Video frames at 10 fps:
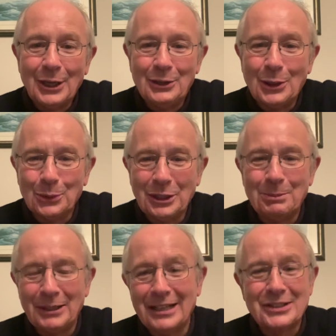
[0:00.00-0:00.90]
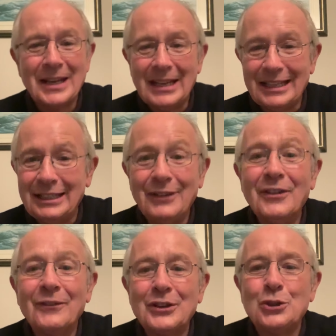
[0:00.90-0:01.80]
around the place, and even
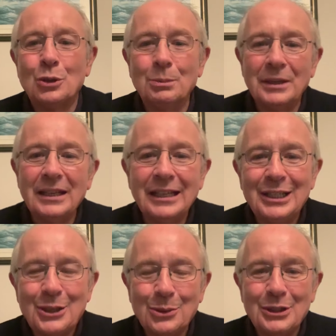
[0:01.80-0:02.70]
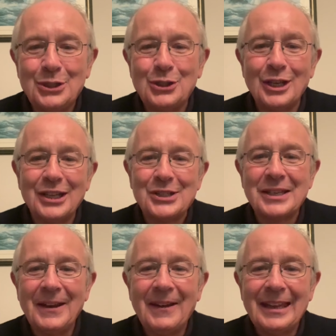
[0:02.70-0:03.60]
have to jump into his chest.
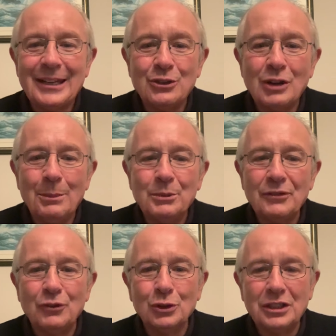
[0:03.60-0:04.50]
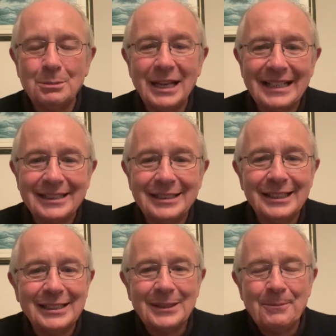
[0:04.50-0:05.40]
He dropped the foot the back of the
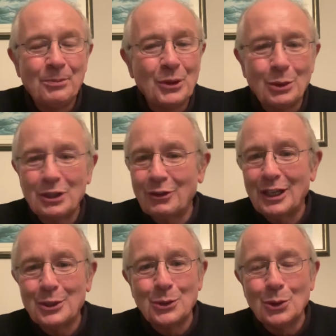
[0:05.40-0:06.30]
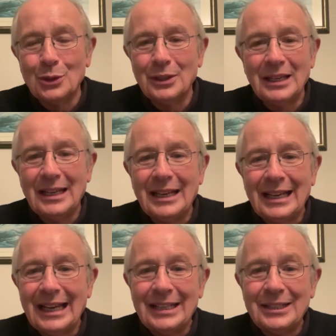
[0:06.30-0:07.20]
net. What a great goal.
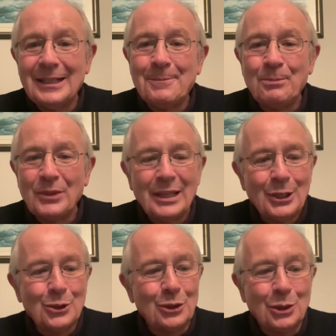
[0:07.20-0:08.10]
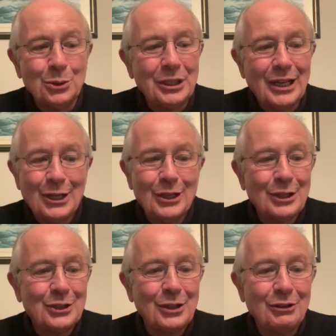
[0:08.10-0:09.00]
And now the
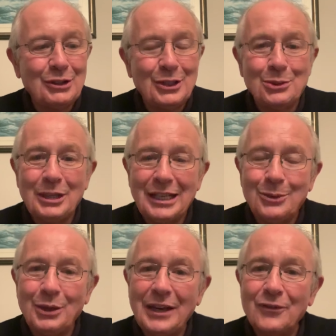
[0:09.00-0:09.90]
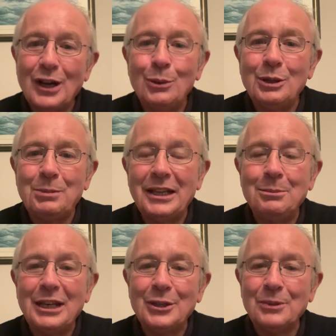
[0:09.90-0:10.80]
All-Ireland Series this weekend, we have Galway playing
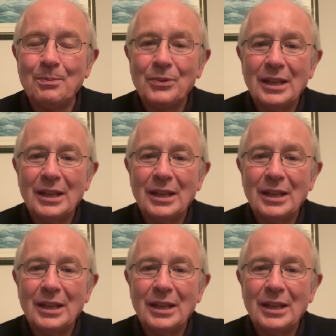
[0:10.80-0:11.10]
Mayo.